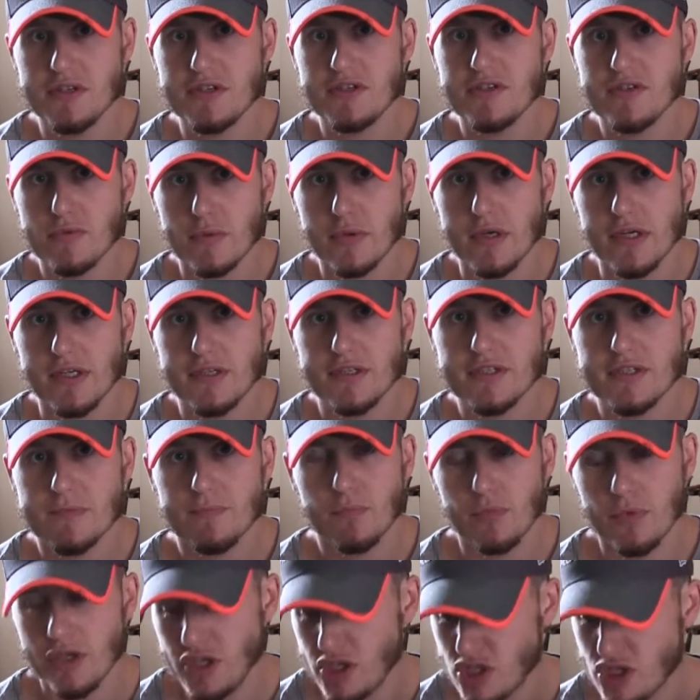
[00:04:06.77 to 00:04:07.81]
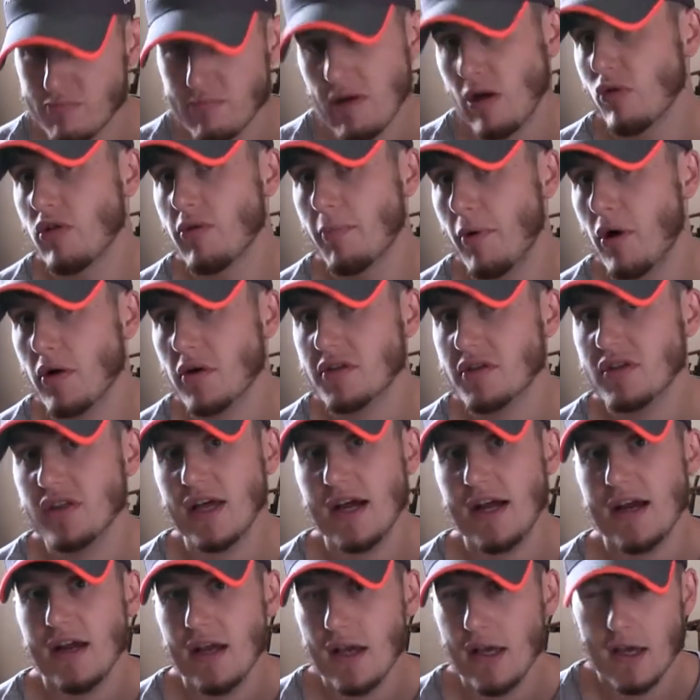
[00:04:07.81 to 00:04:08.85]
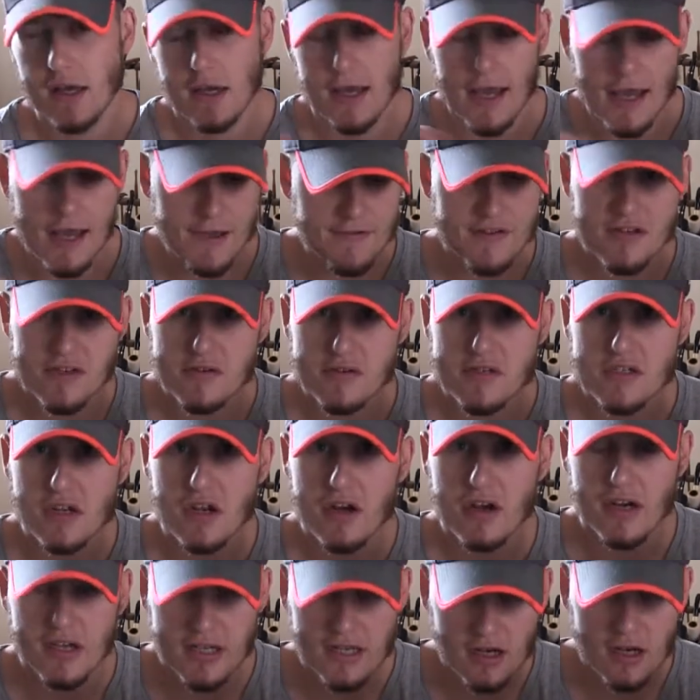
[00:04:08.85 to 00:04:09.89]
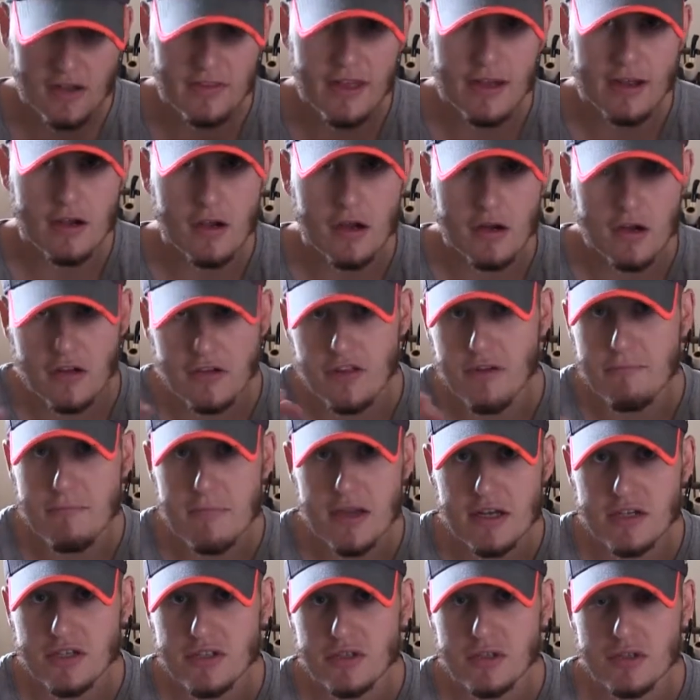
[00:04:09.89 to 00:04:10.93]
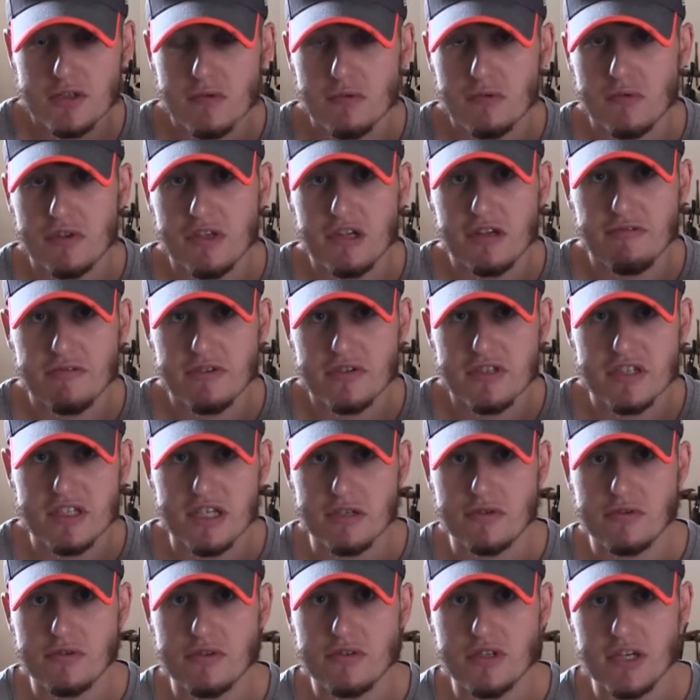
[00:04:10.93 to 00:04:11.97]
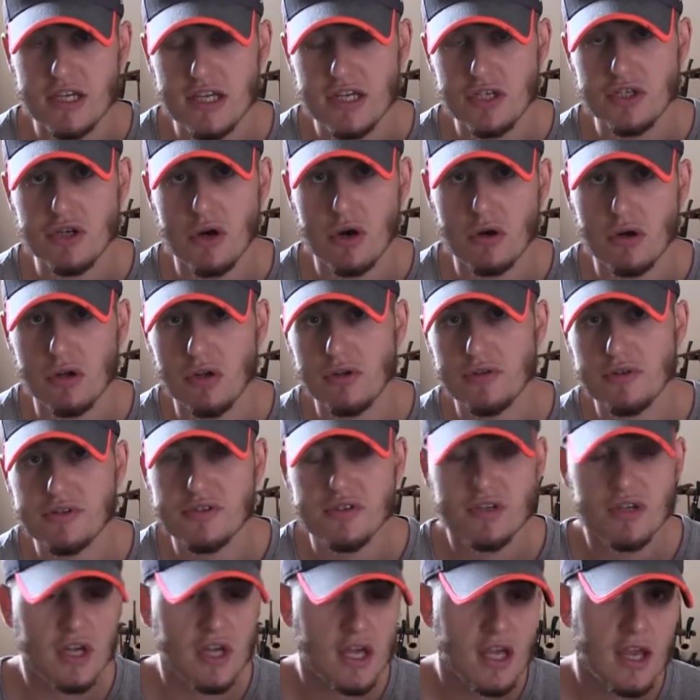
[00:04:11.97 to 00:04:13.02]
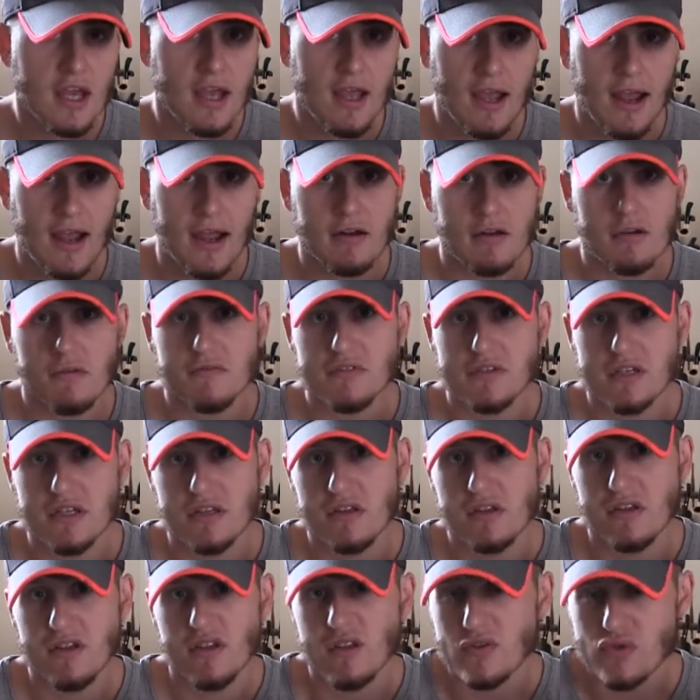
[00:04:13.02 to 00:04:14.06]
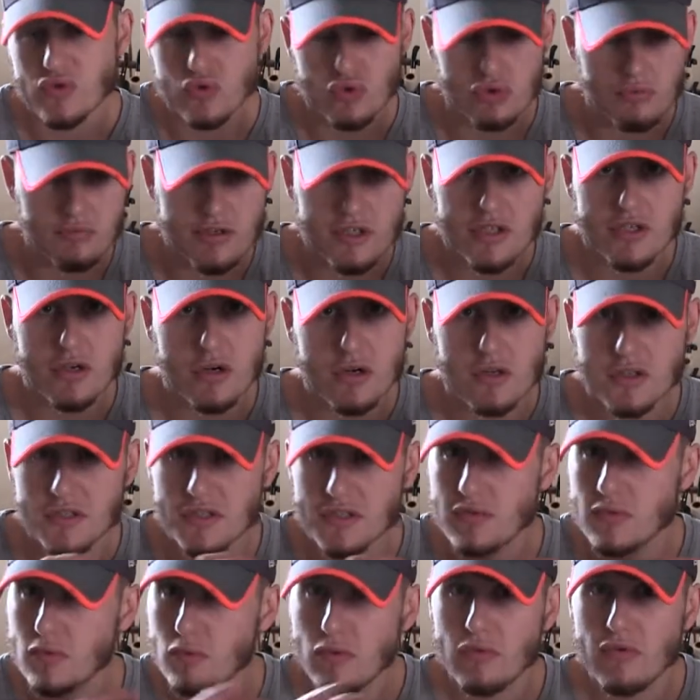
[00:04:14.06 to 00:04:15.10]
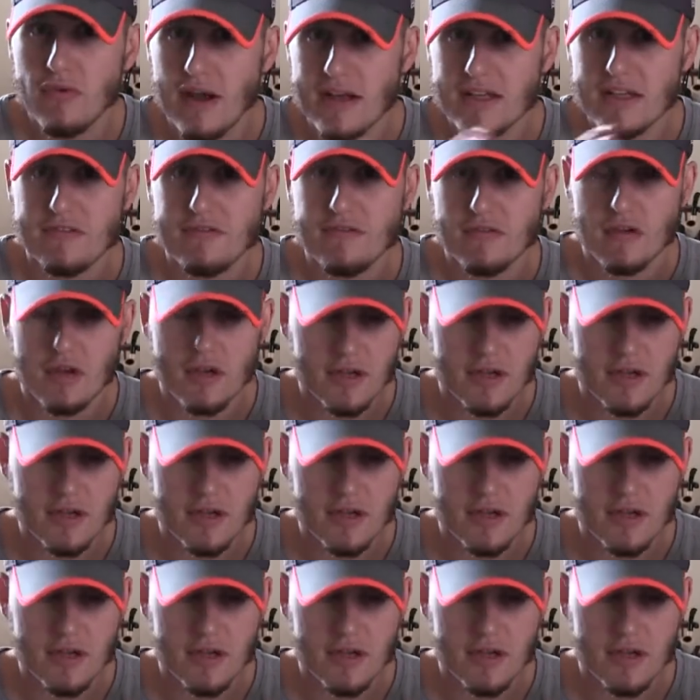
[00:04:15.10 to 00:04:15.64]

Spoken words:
sweets. When you smell the box of that, ever so slightly like that, kind of like the mixtures, all the different citrusy chocolates, and obviously the strawberry chocolates, all that different,